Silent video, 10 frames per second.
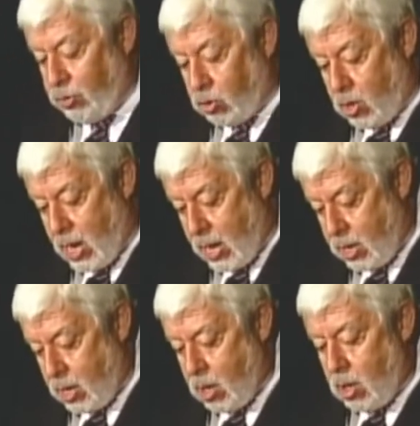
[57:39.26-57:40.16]

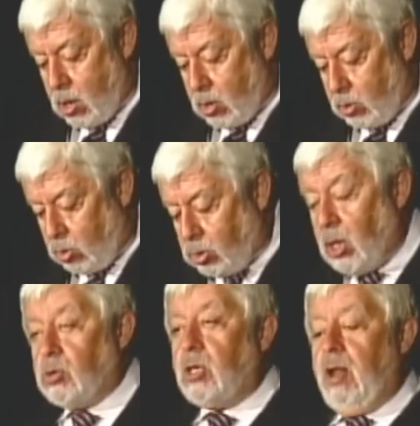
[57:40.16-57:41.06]
July,
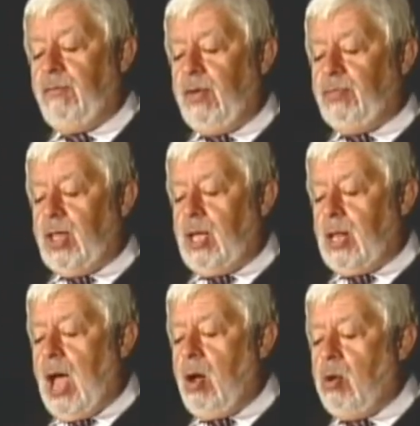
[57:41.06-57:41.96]
2015.
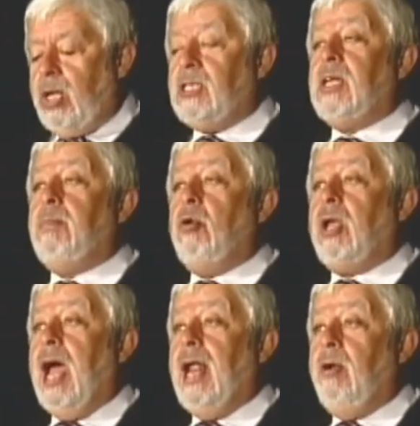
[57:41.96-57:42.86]
Now is the
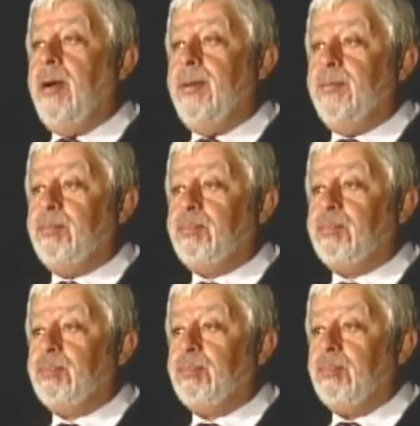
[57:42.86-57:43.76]
volcano,
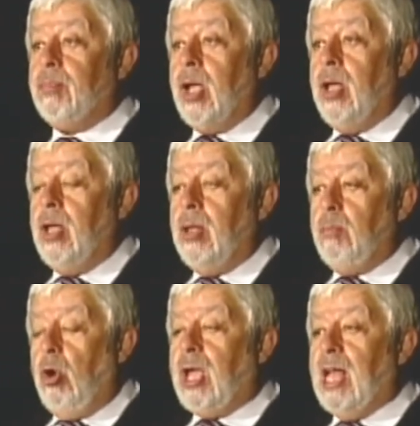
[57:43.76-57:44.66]

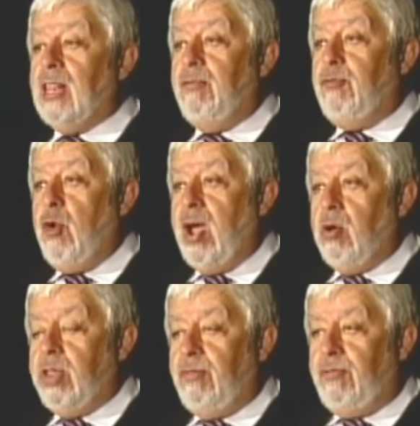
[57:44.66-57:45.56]
Volcán de
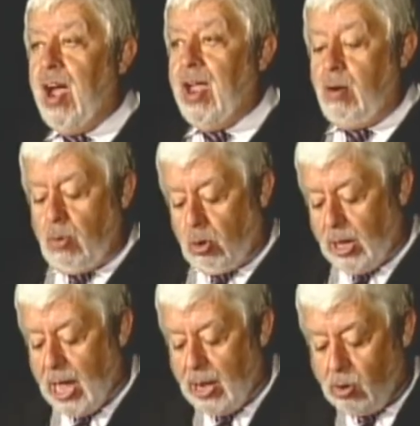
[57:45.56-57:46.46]
Fuego, the fire
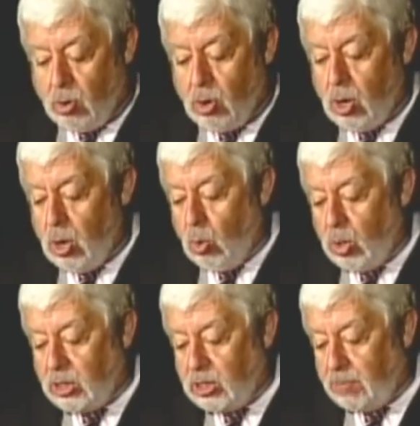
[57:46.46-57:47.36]
volcano,
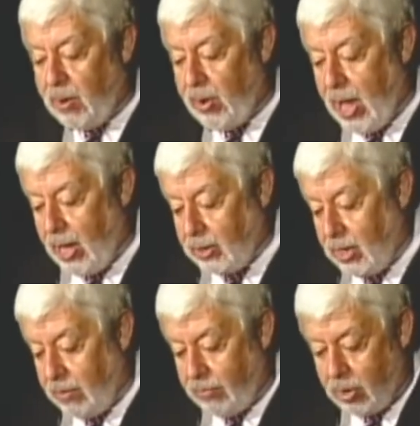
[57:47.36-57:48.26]
which is very
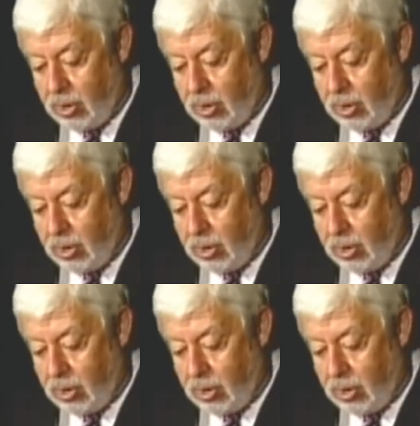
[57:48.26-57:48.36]
active.